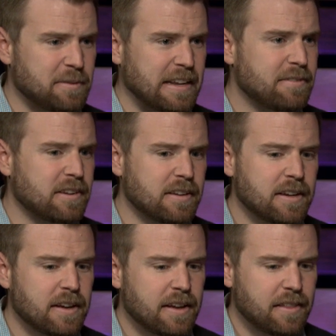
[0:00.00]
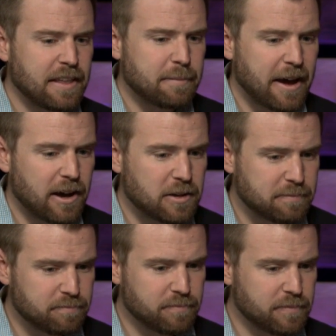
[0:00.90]
I mean, even thinking about how
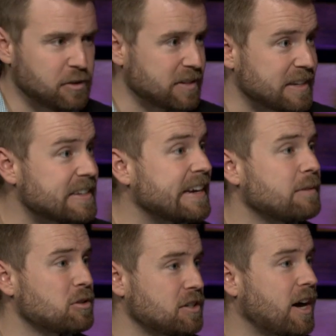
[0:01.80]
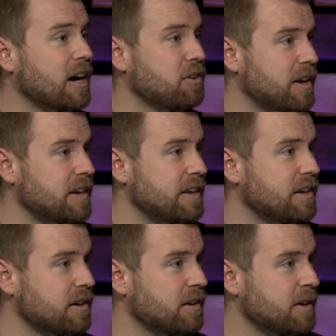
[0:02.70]
you said his kingdom was inaugurated
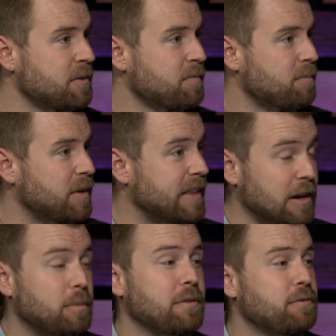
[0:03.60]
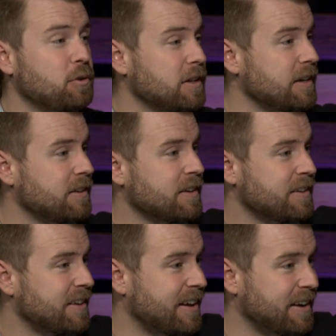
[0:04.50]
here, mm-hmm. but then it'll be fully
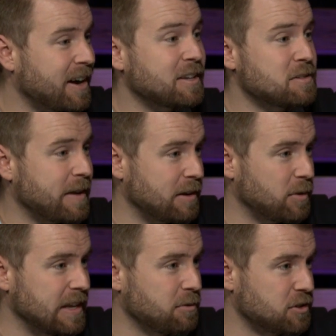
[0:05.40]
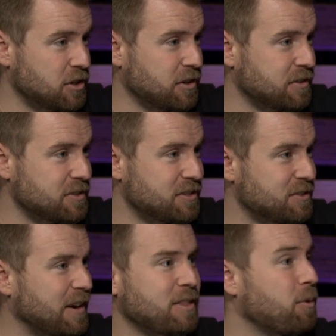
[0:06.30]
uh, consummated when he
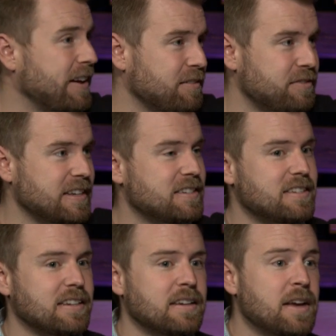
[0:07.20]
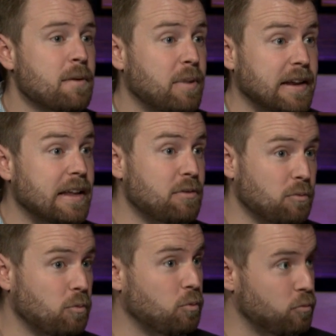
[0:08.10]
returns, yeah. right? The wedding feast, and but
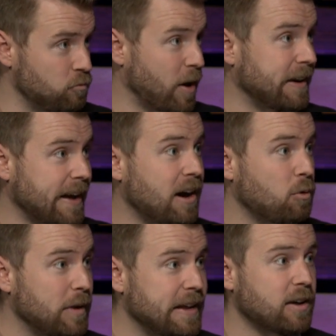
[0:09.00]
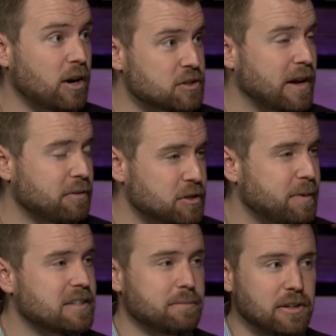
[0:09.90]
even right now, we also have a
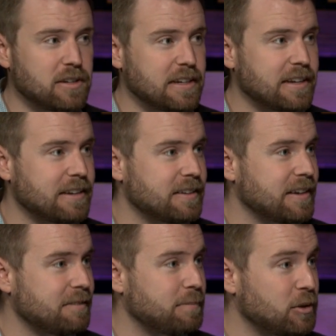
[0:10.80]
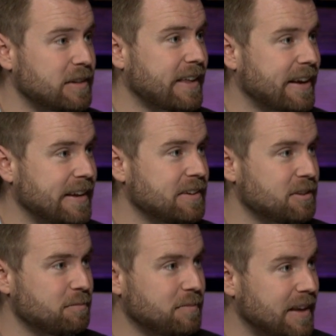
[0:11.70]
responsibility in, in building that
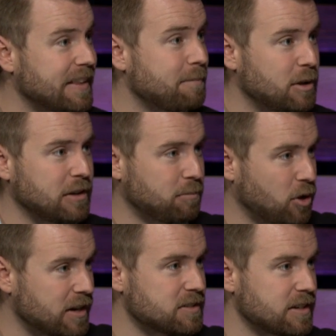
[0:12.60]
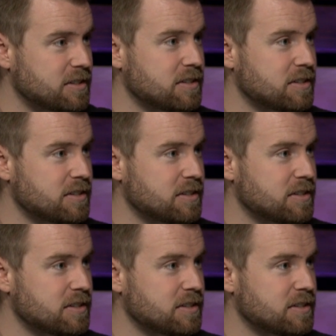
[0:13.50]
kingdom absolutely. and that building process.